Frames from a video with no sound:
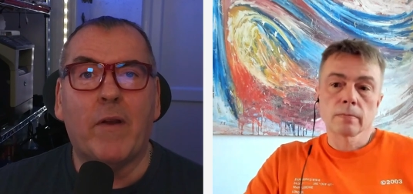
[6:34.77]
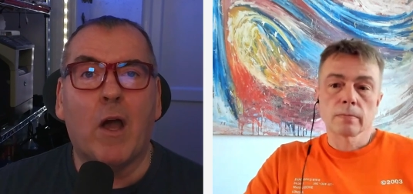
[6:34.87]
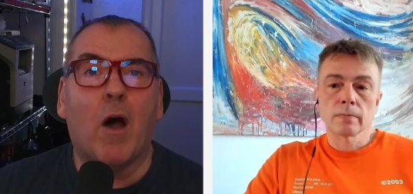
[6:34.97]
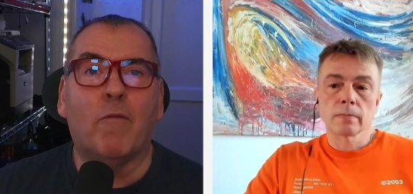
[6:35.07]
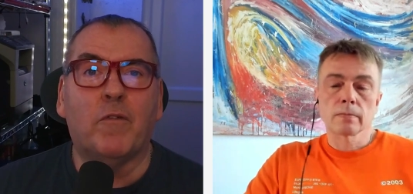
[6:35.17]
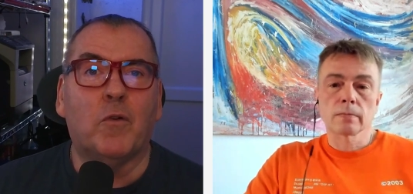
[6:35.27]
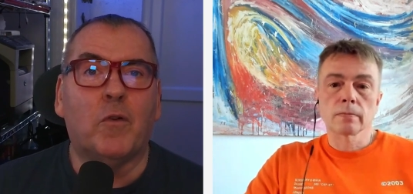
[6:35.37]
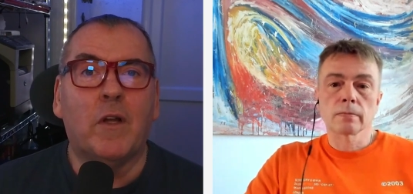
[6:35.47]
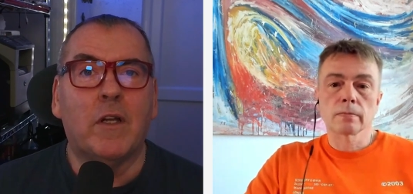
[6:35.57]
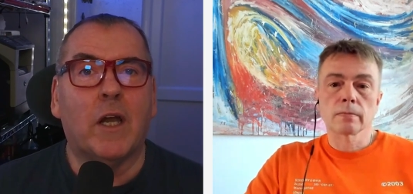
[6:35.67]
Speaker 1: very
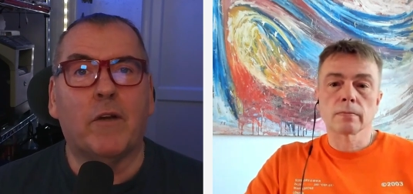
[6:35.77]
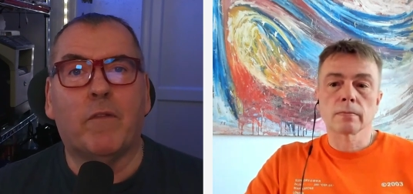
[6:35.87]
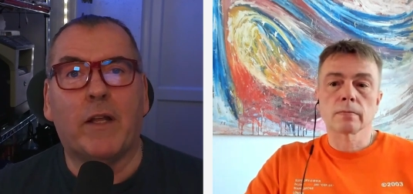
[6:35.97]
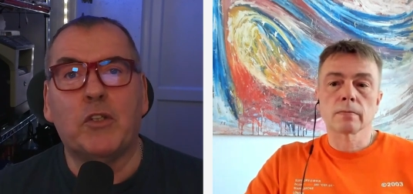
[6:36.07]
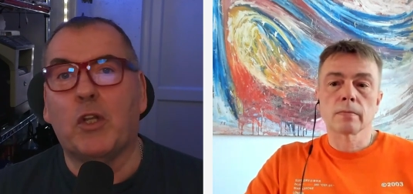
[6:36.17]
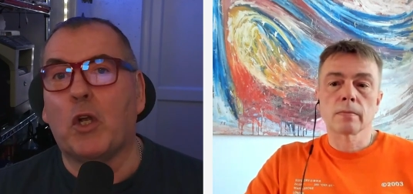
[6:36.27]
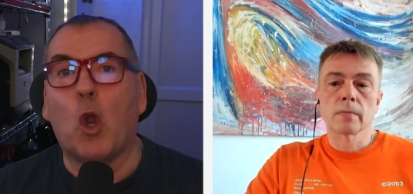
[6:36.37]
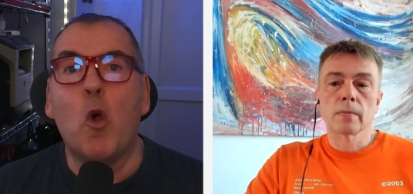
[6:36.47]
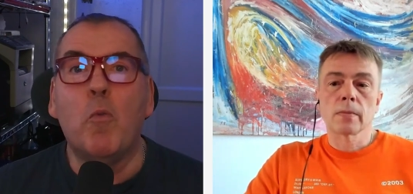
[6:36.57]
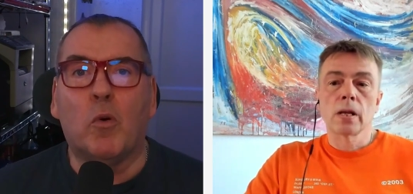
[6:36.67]
harmful, kind of to the
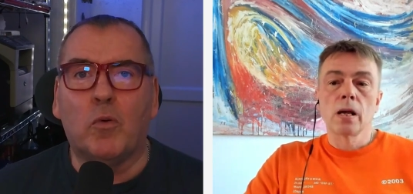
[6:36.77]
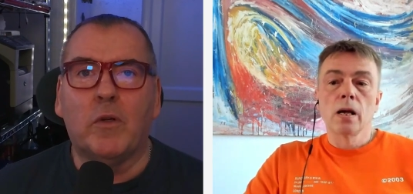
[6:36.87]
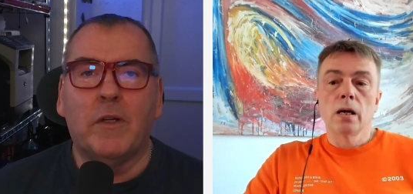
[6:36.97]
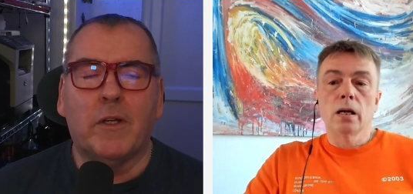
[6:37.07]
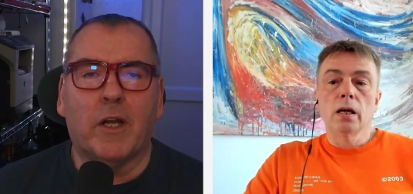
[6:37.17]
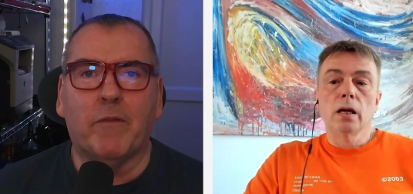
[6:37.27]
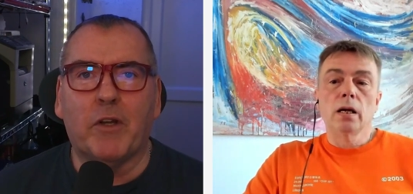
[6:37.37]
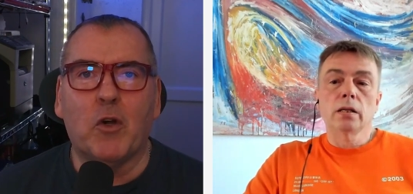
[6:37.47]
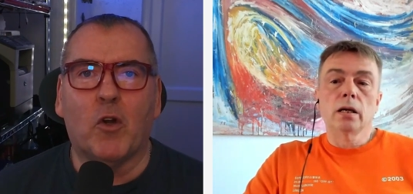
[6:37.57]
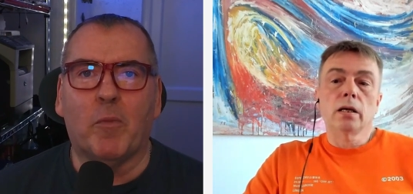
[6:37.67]
globe. Yeah,
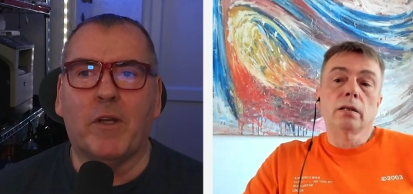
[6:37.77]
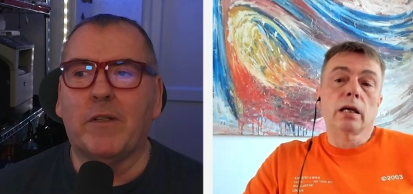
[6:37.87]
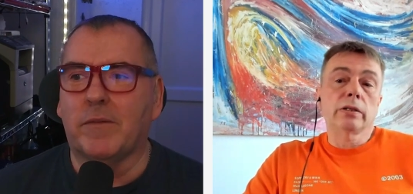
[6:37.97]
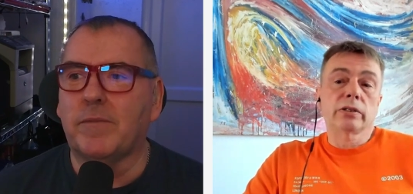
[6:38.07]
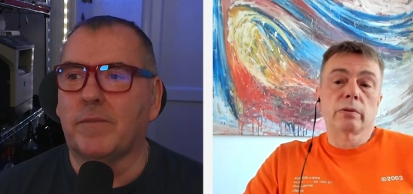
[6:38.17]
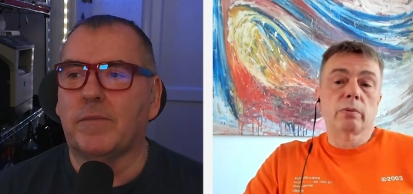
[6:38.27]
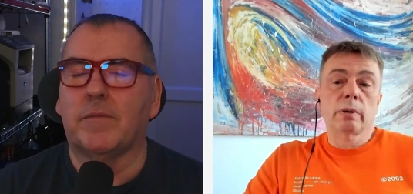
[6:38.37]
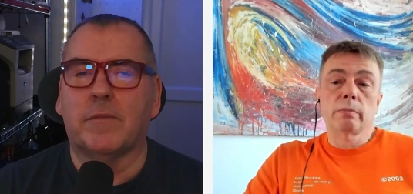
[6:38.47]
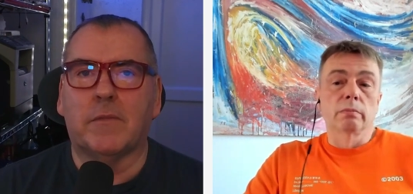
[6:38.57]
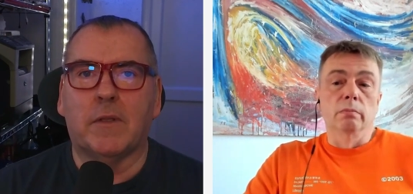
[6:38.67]
and, and,
Speaker 2: and there
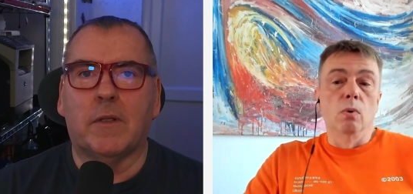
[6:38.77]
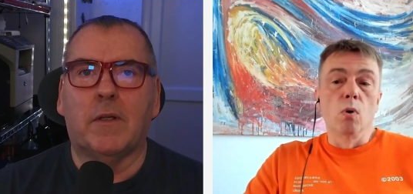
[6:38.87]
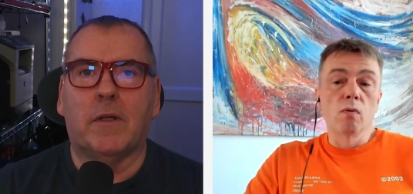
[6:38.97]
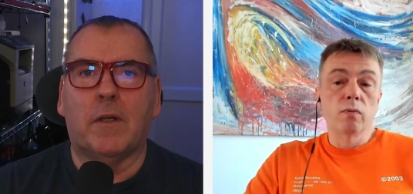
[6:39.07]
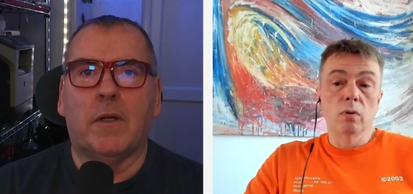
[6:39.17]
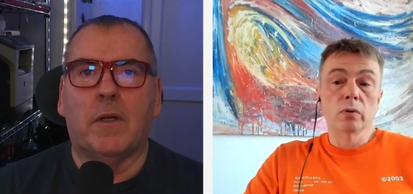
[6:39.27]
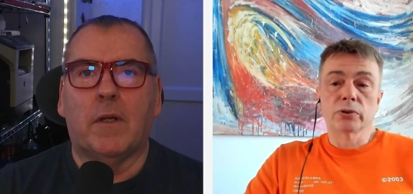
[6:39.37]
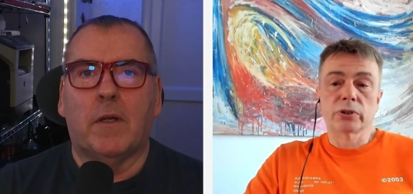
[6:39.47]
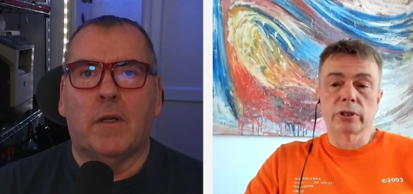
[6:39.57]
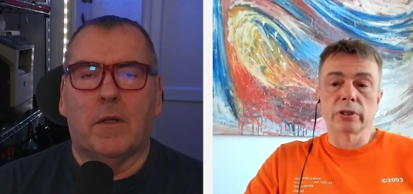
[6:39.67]
were more
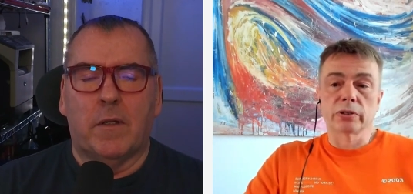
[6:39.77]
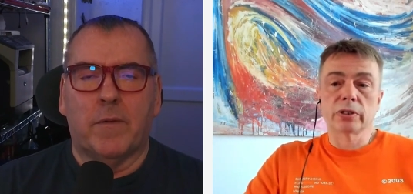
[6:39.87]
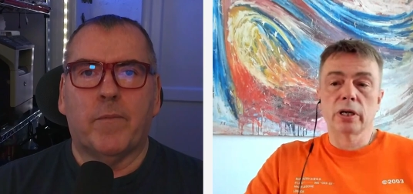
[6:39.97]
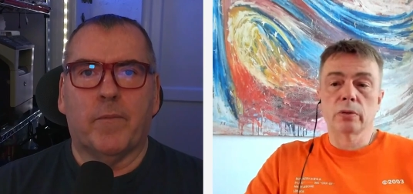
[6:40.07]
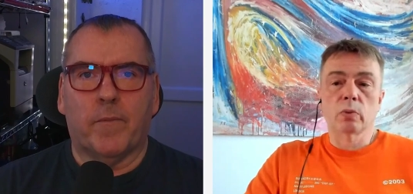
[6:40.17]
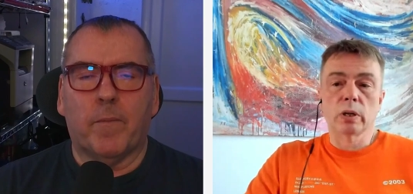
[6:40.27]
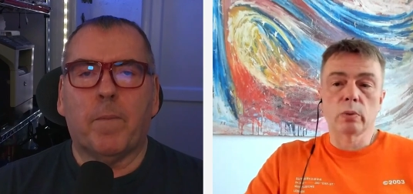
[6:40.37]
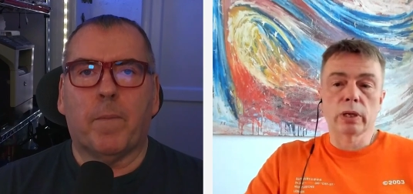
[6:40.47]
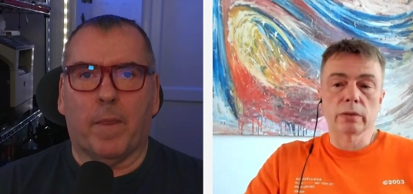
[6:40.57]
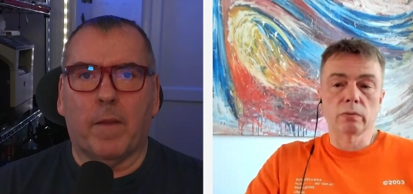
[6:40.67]
wars since then. We,
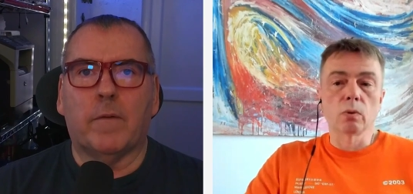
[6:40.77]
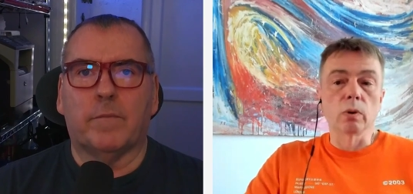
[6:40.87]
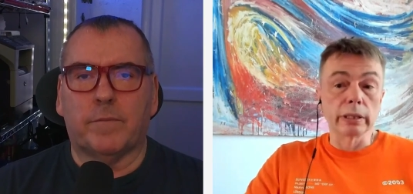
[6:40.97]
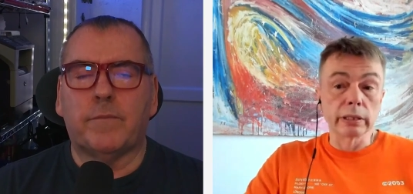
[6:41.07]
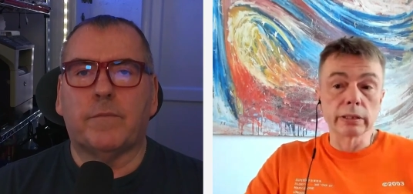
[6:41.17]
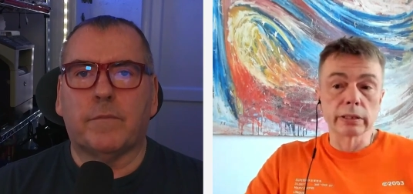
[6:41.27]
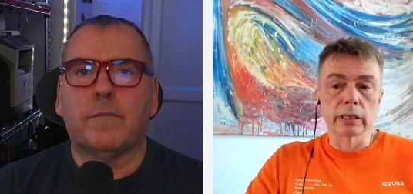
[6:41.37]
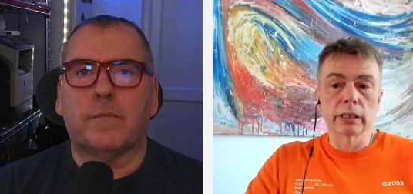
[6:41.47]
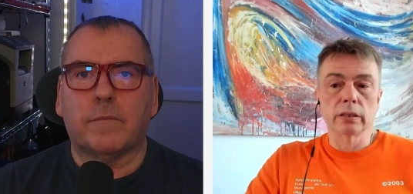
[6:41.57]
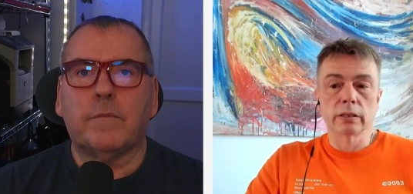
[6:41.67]
we had war in
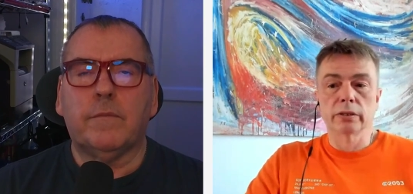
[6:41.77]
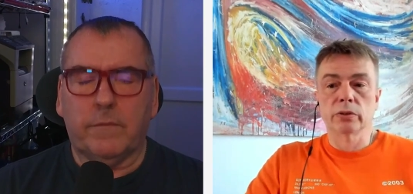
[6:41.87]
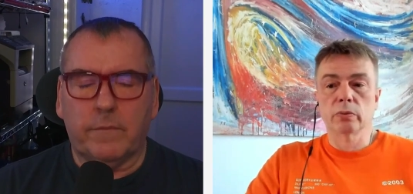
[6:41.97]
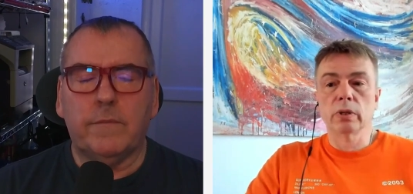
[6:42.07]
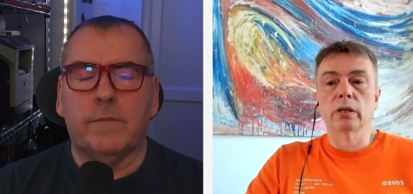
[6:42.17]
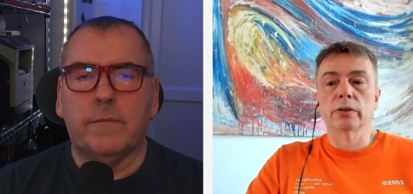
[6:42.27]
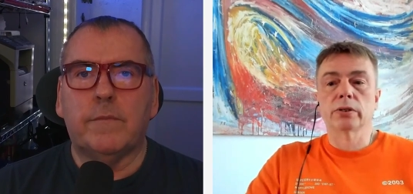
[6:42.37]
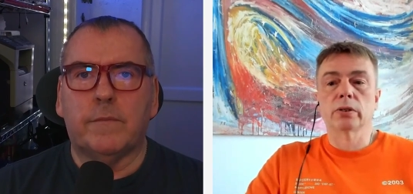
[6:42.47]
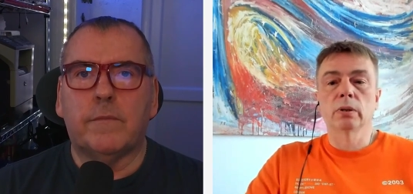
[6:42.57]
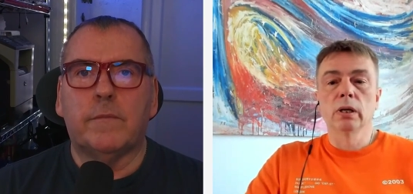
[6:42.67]
Israel as well.
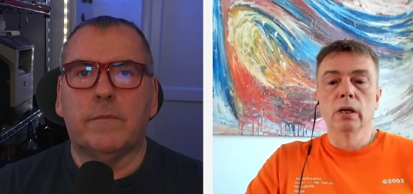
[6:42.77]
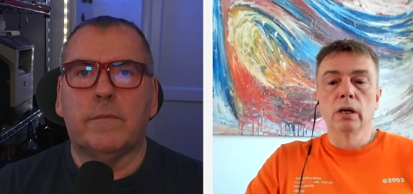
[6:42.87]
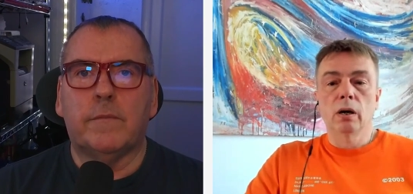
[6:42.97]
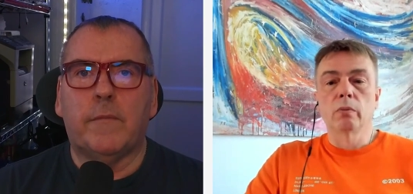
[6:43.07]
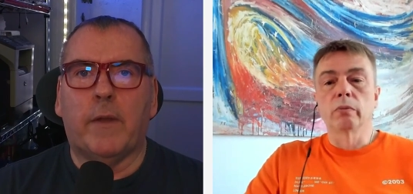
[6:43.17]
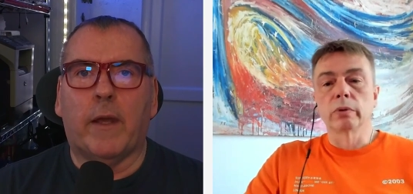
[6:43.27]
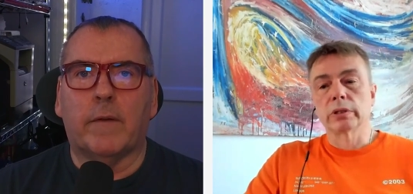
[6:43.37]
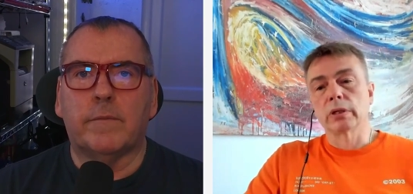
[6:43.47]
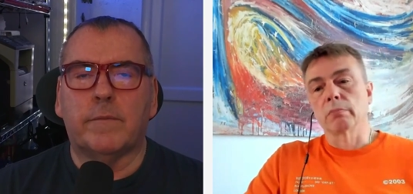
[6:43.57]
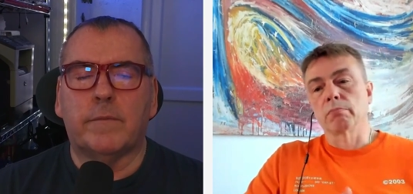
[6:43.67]
So
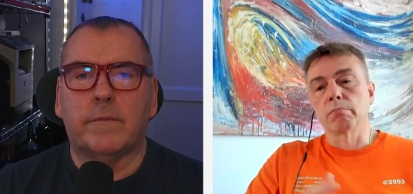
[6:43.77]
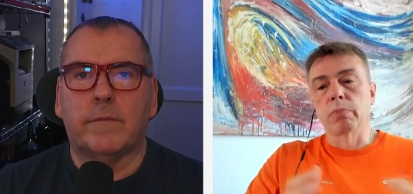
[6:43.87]
always